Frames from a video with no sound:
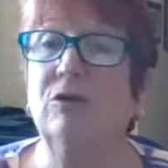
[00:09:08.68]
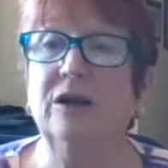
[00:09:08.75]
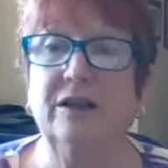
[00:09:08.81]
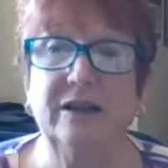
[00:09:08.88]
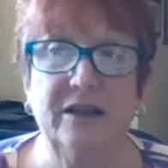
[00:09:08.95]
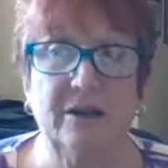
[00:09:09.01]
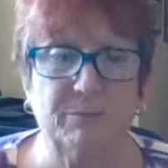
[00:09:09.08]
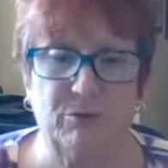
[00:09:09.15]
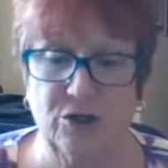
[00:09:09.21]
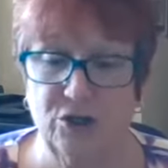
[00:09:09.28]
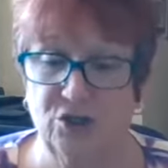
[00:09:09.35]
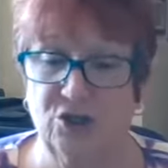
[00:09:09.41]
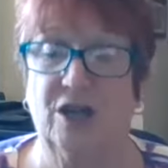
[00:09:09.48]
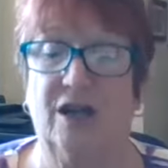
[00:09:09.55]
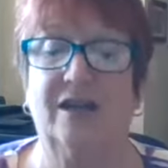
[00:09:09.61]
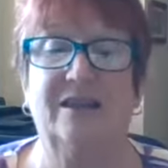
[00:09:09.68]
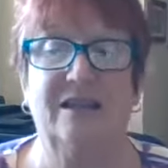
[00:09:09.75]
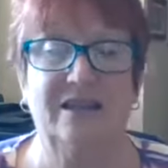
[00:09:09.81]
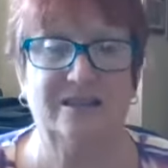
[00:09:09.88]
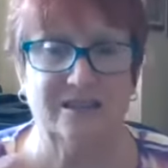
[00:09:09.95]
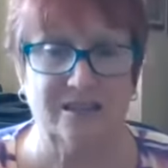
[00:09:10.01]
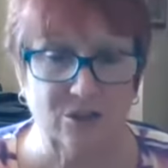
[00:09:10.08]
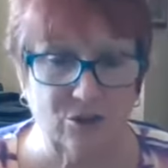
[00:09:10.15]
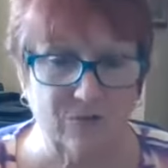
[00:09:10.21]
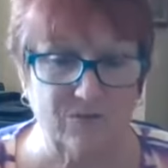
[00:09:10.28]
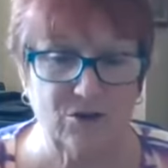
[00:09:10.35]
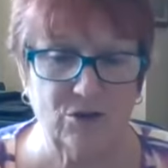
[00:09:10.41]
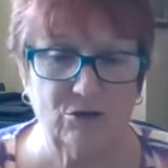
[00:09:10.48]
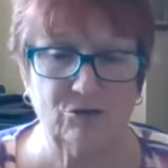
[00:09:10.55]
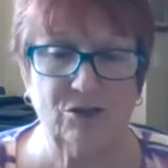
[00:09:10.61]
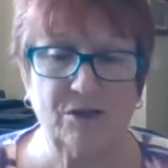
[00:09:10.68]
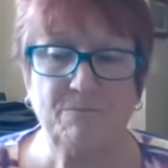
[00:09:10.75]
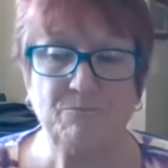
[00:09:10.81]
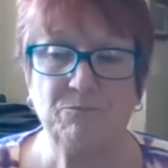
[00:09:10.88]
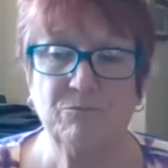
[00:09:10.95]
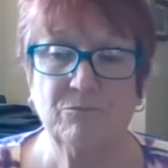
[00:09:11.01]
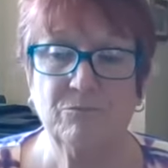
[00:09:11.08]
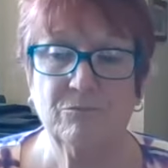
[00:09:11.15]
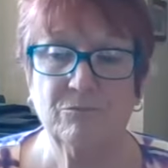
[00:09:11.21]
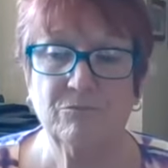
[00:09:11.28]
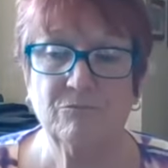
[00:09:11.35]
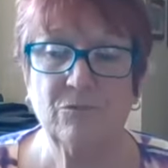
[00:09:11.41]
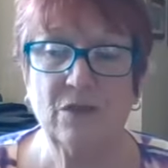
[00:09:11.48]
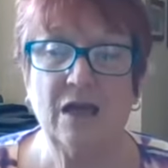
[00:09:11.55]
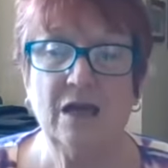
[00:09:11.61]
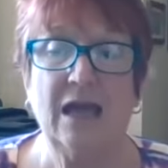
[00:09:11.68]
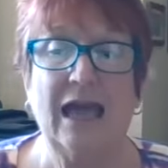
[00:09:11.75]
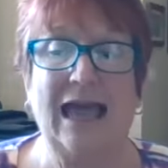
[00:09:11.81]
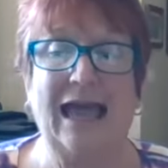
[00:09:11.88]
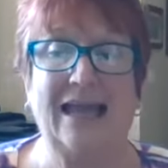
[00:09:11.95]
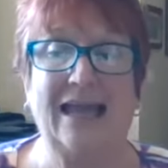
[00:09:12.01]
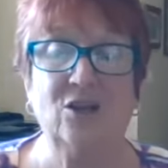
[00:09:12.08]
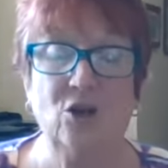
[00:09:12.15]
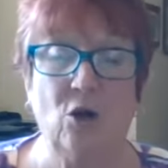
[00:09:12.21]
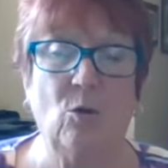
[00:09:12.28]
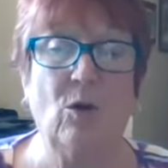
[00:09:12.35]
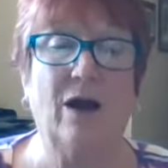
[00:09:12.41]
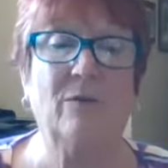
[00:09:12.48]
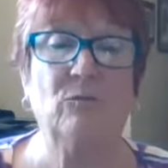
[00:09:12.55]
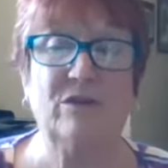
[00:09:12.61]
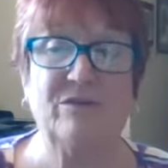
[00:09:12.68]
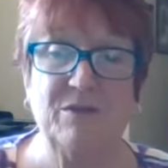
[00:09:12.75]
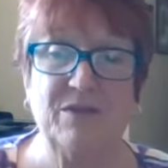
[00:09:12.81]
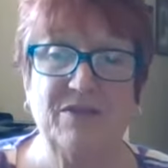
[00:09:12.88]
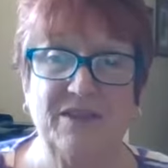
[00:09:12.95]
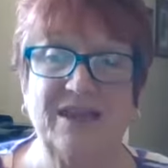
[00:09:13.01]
really appreciate these interviews. And you know what? We've been